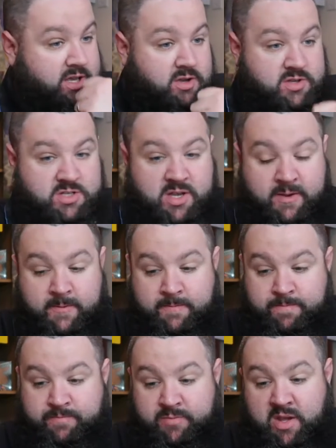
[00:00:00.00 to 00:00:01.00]
because
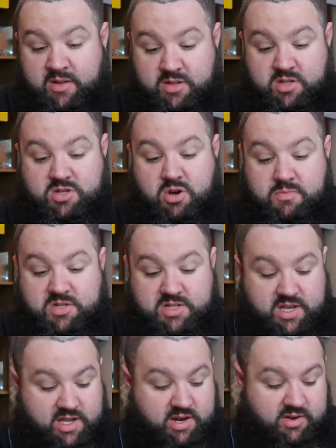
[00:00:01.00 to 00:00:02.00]
the time is
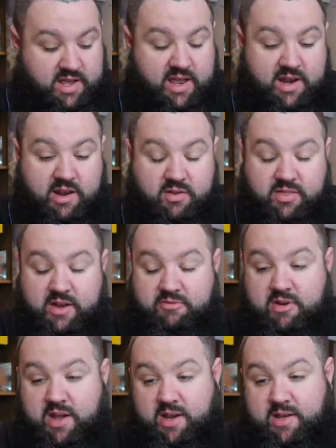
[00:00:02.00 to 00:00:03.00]
ticking on getting in on that
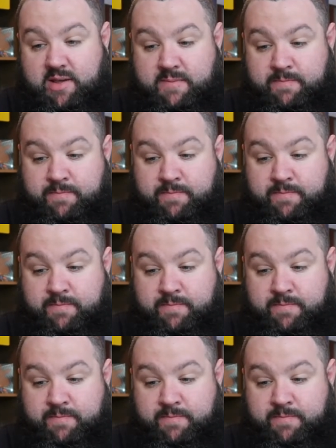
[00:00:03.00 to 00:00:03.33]
raid.